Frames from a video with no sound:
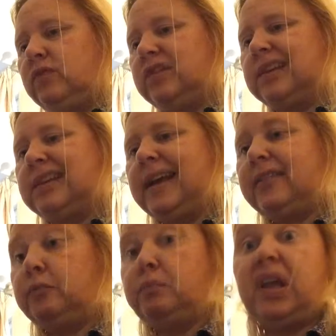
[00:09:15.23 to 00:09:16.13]
with the
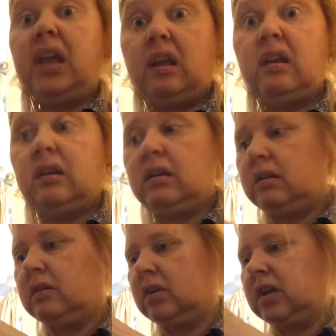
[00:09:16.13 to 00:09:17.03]
gather bit,
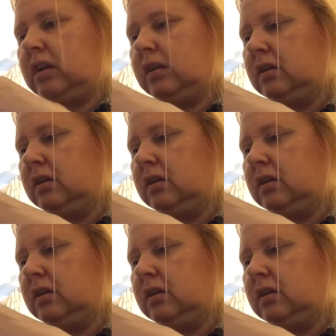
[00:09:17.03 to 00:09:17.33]
okay,